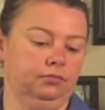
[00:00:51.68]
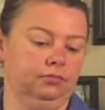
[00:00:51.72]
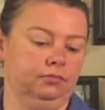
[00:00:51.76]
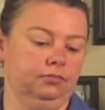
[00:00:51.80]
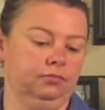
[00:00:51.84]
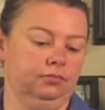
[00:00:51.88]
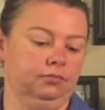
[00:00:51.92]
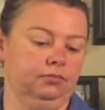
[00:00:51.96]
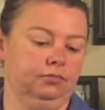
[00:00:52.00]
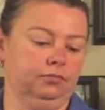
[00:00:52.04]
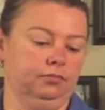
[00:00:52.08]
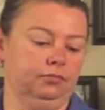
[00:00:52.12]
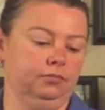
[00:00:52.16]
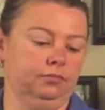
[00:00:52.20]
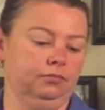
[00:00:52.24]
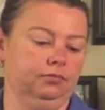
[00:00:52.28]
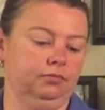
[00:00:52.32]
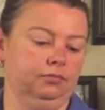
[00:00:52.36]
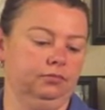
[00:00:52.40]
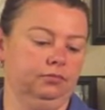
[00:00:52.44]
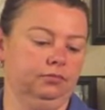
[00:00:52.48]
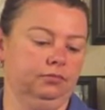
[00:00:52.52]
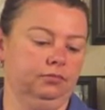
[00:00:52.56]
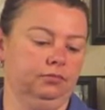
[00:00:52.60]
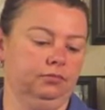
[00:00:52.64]

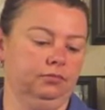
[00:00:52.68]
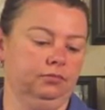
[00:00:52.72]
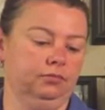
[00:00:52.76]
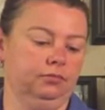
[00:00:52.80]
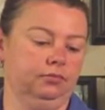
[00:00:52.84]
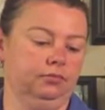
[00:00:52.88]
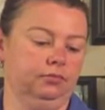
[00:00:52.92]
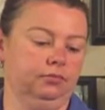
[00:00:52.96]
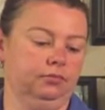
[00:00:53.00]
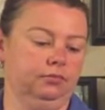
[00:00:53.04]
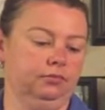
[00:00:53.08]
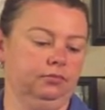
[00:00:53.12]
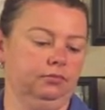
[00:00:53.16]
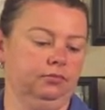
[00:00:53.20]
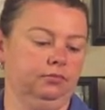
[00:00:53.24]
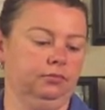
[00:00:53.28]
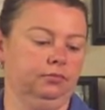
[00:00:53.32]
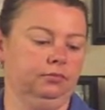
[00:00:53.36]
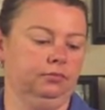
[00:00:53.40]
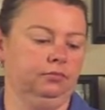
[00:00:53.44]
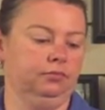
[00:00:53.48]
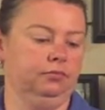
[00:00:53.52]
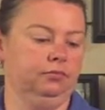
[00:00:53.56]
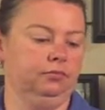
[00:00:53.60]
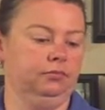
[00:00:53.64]

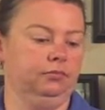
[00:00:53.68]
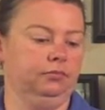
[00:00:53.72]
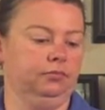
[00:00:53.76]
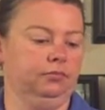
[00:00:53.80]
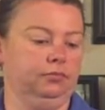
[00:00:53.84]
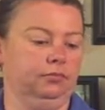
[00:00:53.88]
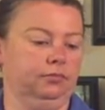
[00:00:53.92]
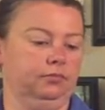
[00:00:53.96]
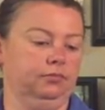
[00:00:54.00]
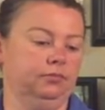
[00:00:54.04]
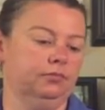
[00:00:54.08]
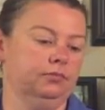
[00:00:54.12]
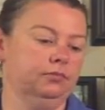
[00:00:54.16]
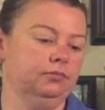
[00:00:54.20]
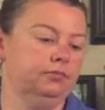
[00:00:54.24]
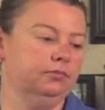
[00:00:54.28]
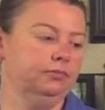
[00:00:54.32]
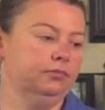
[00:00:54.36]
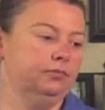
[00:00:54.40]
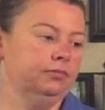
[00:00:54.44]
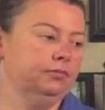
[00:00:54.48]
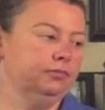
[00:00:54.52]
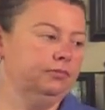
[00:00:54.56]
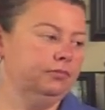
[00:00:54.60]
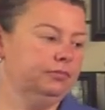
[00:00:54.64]

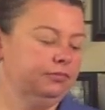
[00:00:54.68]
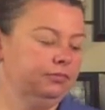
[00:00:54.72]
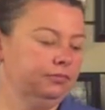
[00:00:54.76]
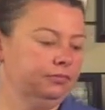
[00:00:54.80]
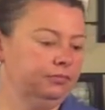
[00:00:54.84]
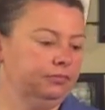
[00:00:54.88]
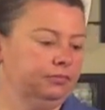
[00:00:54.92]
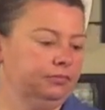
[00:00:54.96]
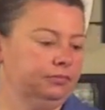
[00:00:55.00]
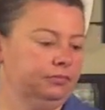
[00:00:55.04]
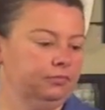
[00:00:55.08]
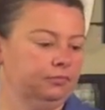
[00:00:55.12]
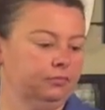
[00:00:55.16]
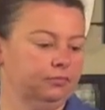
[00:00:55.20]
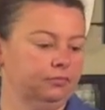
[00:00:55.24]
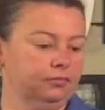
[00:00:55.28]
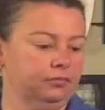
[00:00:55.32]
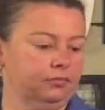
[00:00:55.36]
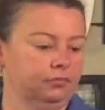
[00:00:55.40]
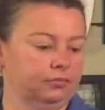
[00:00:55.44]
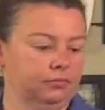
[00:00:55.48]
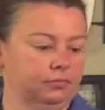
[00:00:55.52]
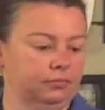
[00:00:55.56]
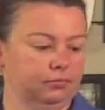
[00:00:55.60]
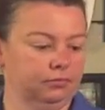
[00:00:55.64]

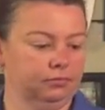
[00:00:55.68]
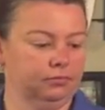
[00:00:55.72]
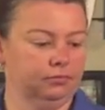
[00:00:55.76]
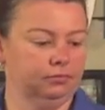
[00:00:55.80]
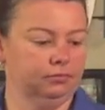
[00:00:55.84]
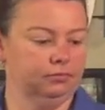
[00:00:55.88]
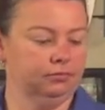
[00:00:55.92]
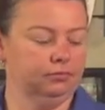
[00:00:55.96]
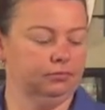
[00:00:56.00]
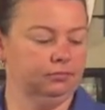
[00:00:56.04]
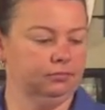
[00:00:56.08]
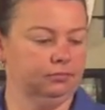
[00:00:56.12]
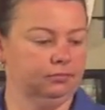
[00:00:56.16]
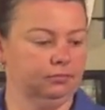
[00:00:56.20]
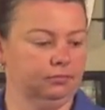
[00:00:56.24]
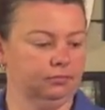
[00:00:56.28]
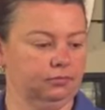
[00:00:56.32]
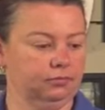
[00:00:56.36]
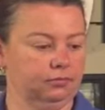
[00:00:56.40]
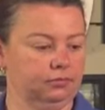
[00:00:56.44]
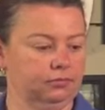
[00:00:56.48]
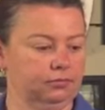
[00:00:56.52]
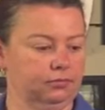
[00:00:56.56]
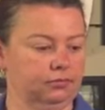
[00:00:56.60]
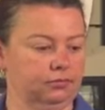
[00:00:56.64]

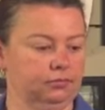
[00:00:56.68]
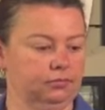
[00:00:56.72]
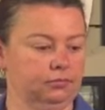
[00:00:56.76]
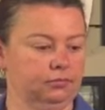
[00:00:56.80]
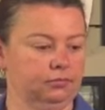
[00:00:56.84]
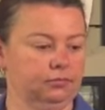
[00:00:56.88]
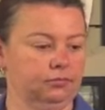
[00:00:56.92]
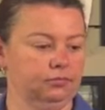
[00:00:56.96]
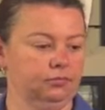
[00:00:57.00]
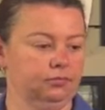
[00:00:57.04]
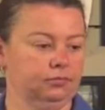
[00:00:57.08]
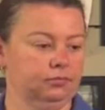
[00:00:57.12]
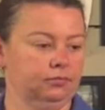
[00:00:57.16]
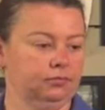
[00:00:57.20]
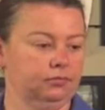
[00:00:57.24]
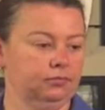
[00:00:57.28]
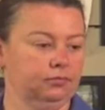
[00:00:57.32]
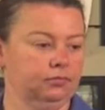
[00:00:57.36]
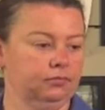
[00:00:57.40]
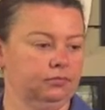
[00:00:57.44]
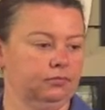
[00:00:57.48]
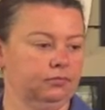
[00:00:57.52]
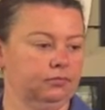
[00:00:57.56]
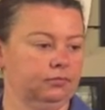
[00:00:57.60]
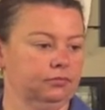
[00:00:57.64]

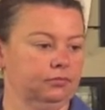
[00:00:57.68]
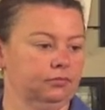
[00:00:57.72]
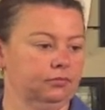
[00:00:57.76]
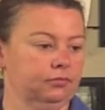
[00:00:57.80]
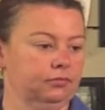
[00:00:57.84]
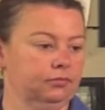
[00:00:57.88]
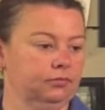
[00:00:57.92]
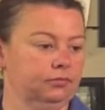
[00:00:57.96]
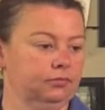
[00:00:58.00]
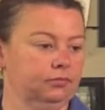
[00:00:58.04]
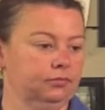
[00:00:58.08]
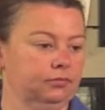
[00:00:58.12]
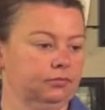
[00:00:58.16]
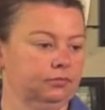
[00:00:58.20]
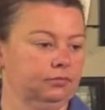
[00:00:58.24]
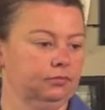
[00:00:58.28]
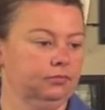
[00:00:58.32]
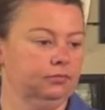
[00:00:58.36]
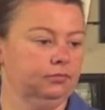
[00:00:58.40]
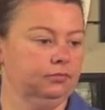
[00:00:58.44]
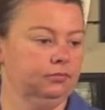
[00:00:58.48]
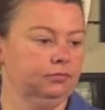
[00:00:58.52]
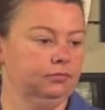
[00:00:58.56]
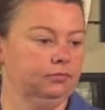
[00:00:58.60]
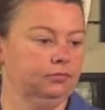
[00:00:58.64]

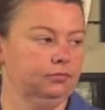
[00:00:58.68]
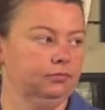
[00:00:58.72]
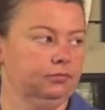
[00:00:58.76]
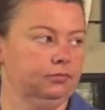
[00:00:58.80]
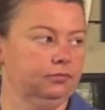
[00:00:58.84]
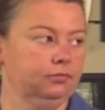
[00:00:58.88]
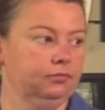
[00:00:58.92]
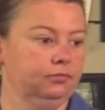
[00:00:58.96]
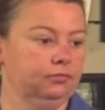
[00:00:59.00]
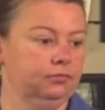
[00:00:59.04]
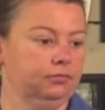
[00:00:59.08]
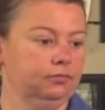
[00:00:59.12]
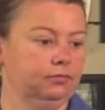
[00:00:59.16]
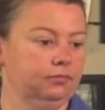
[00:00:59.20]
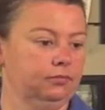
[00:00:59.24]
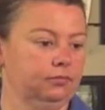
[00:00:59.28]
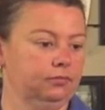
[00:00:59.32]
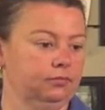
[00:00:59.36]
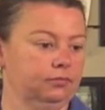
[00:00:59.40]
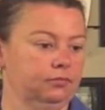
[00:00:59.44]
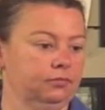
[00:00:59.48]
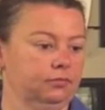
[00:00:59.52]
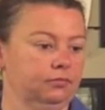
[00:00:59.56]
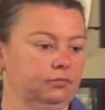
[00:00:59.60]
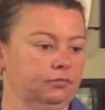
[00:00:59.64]
The person shown says nothing.